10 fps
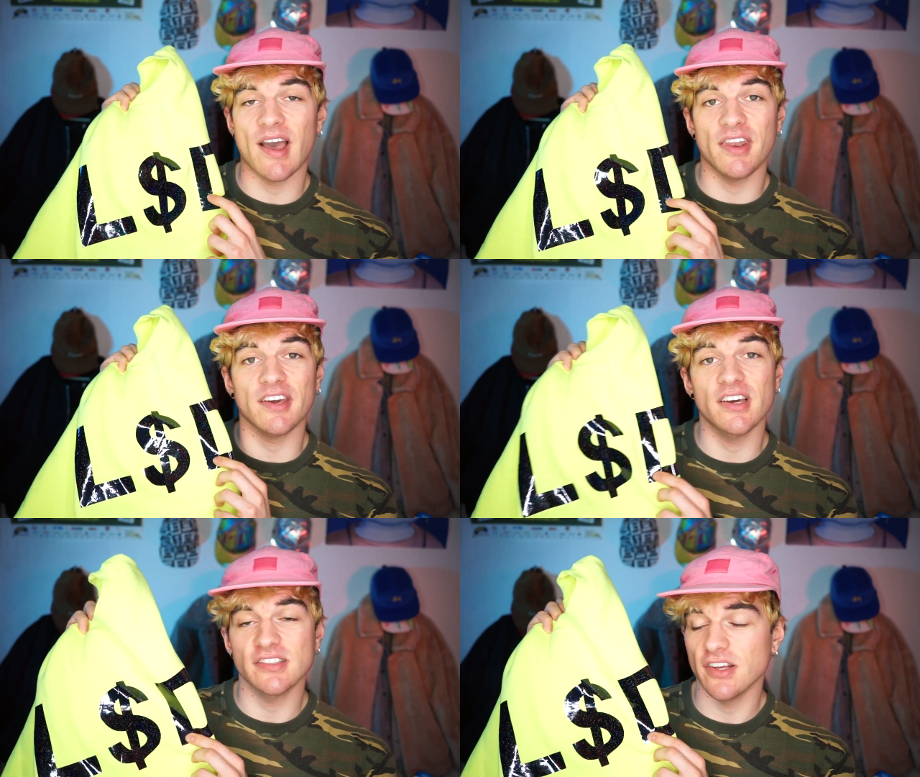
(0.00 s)
And
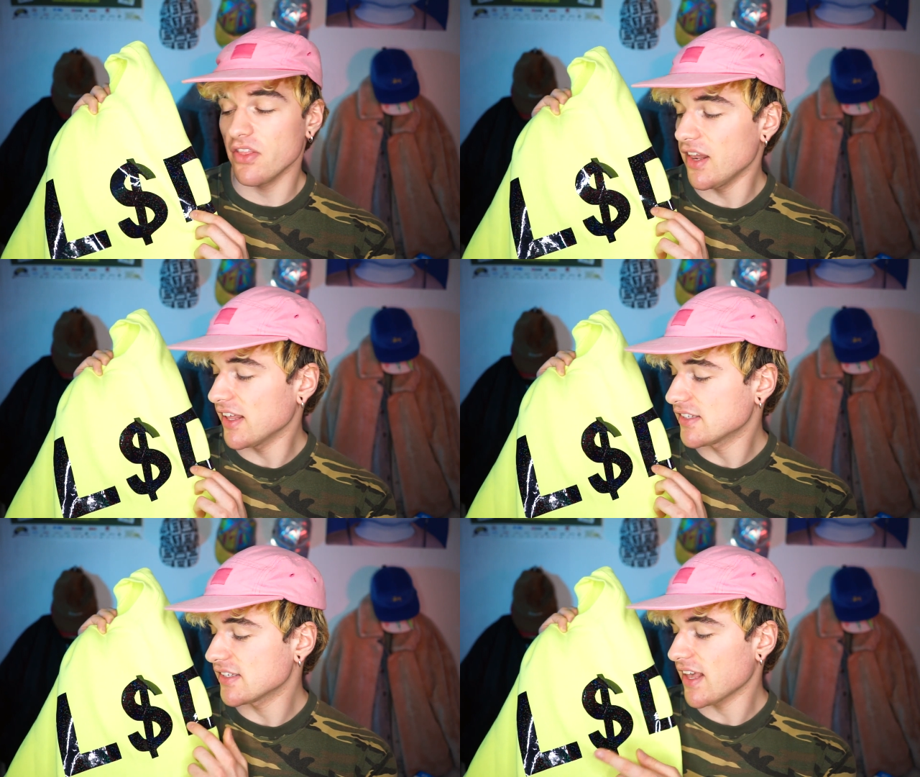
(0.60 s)
I cut out the
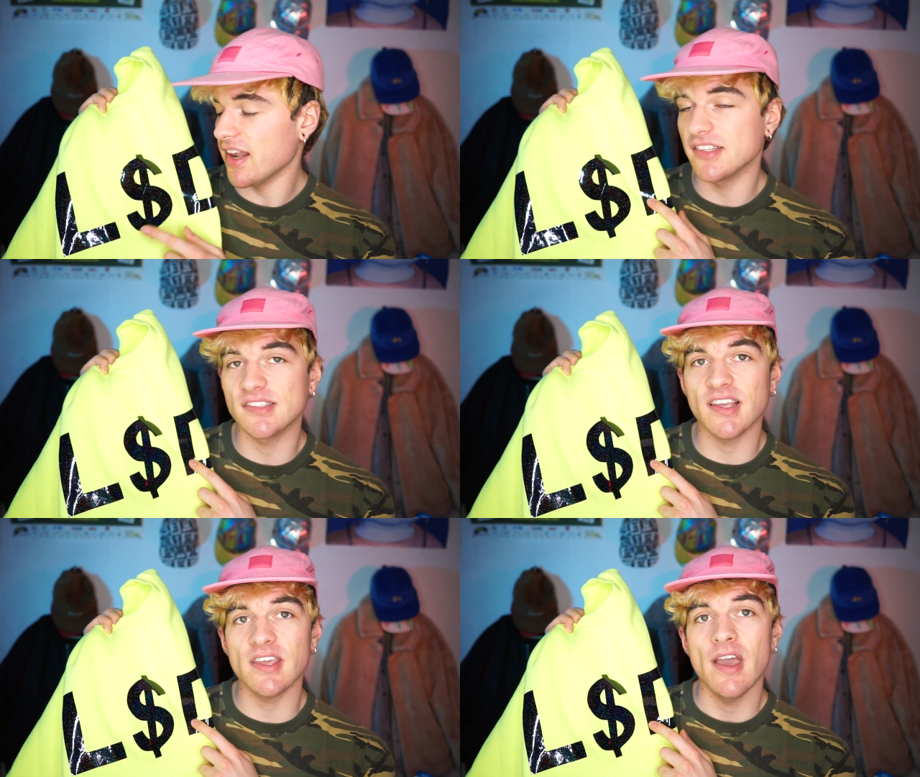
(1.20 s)
letters
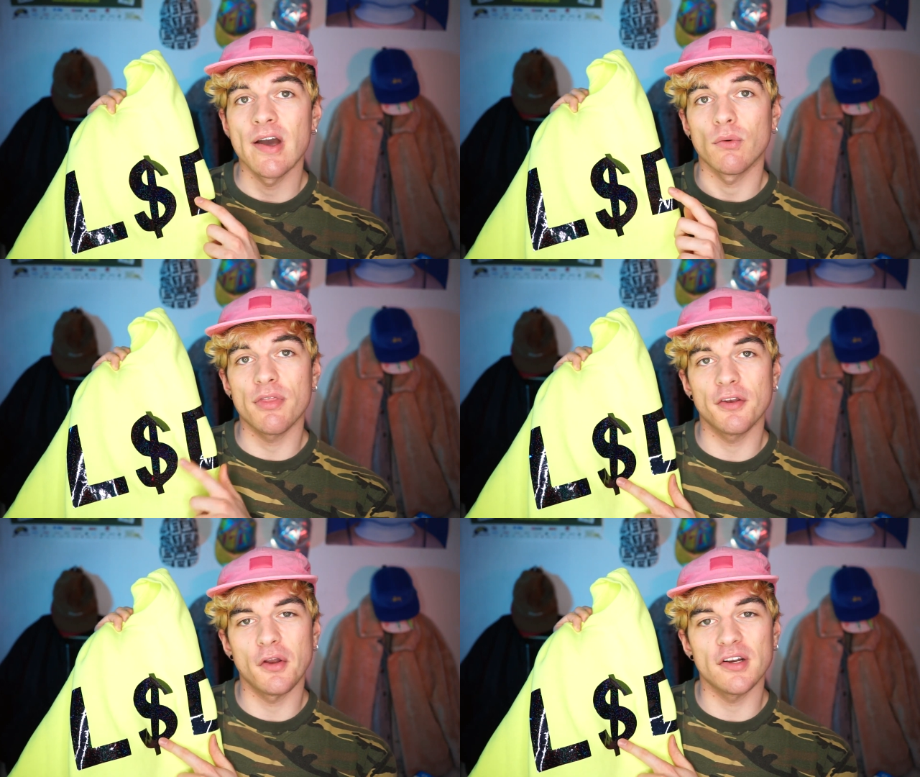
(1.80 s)
LSD
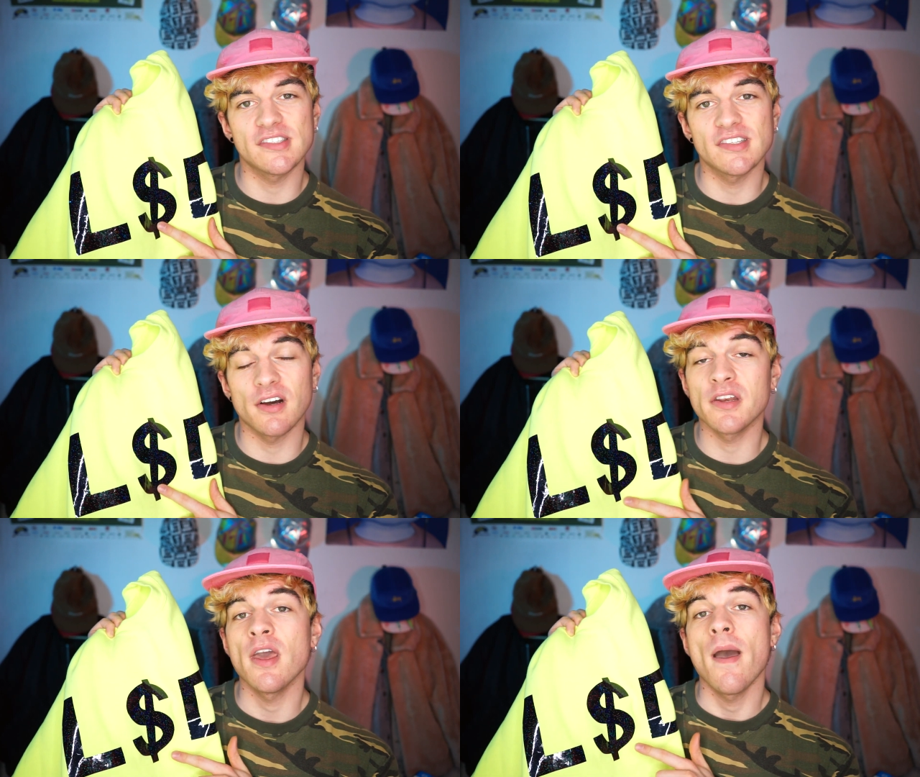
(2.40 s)
with a dollar
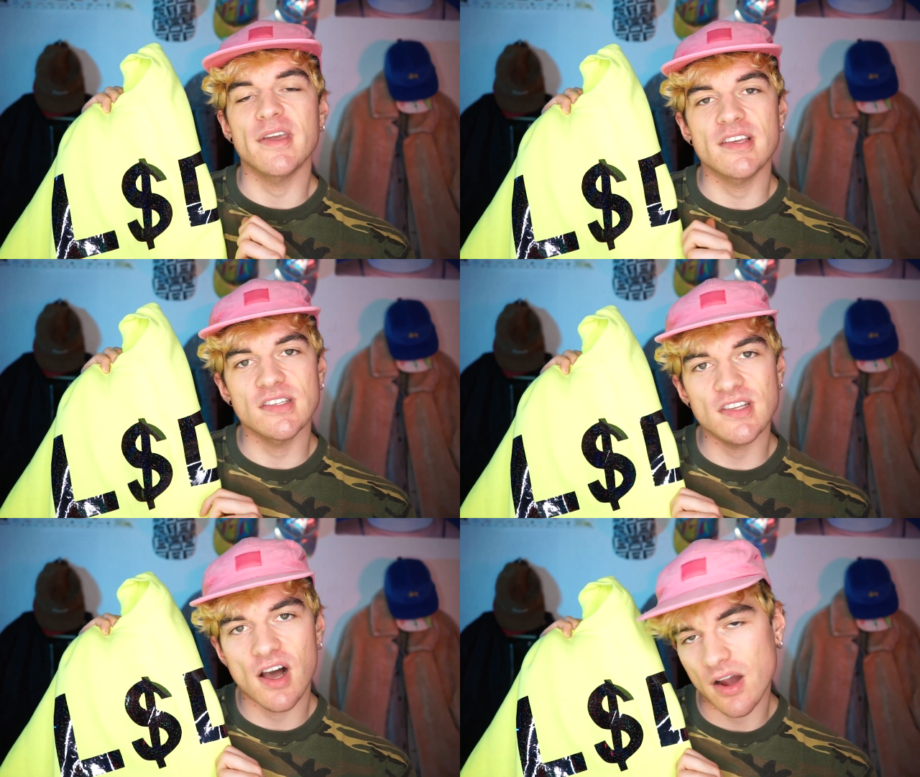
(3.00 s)
sign
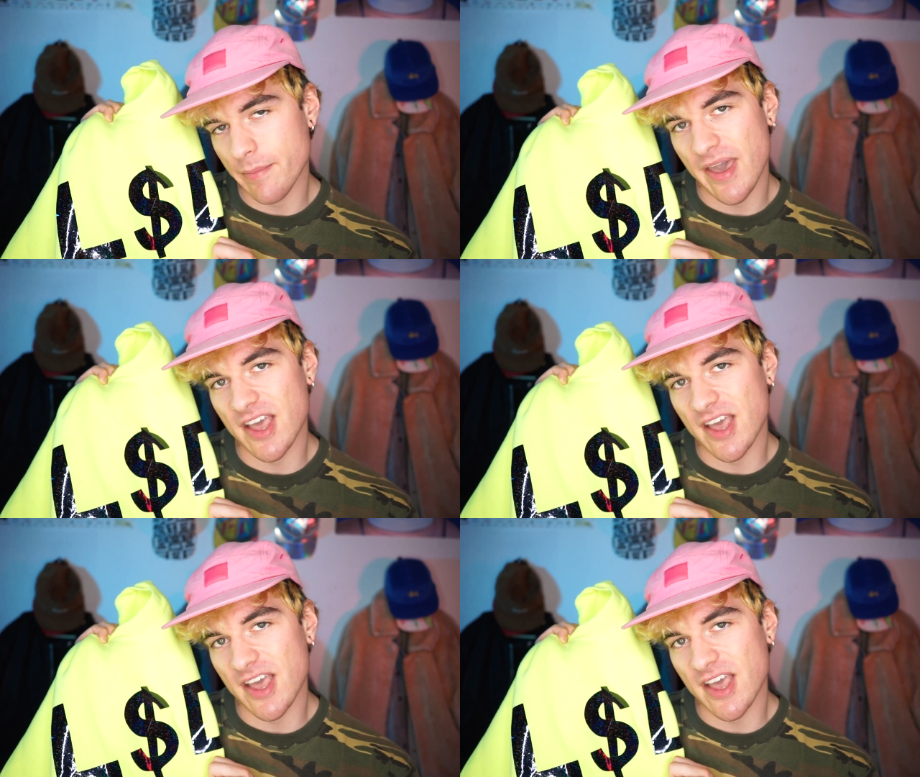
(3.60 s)
because I'm